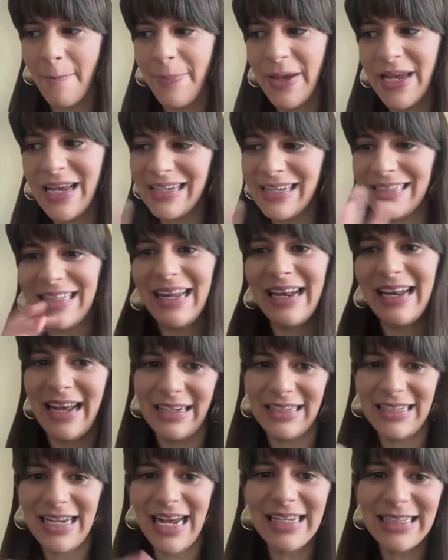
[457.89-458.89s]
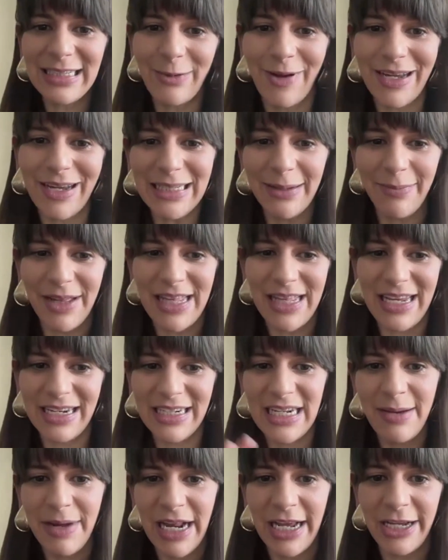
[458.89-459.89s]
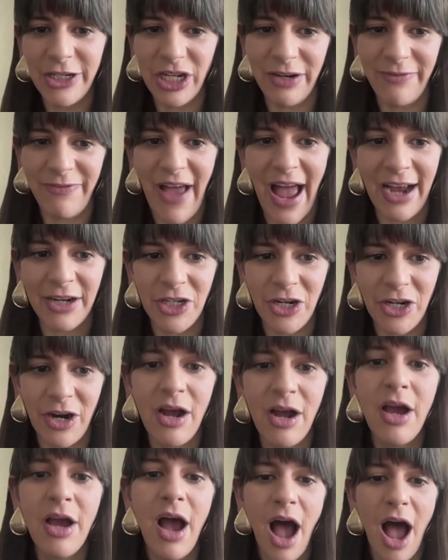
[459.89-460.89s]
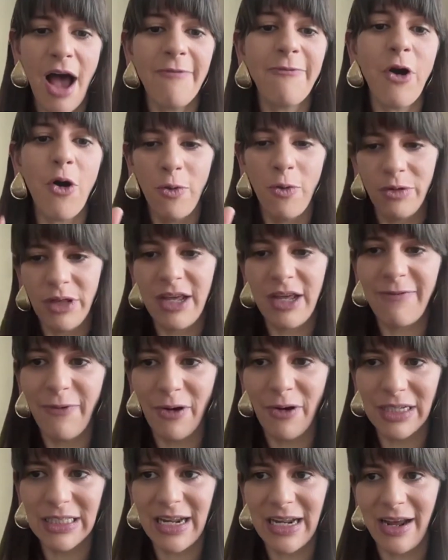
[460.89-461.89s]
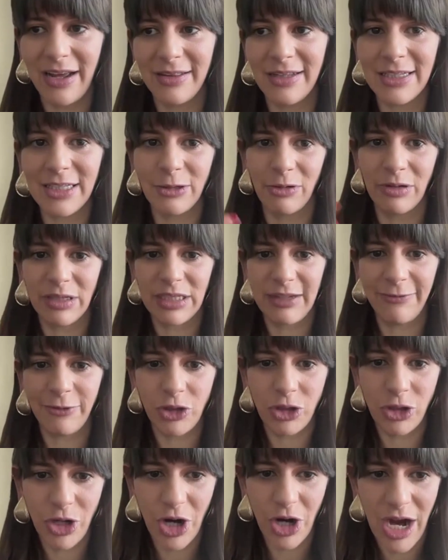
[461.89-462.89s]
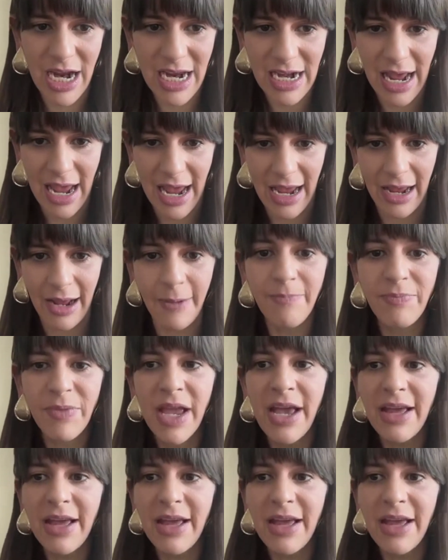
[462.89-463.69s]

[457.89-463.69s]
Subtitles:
because it takes away some of the intimidation factor of only focusing on the sorts of training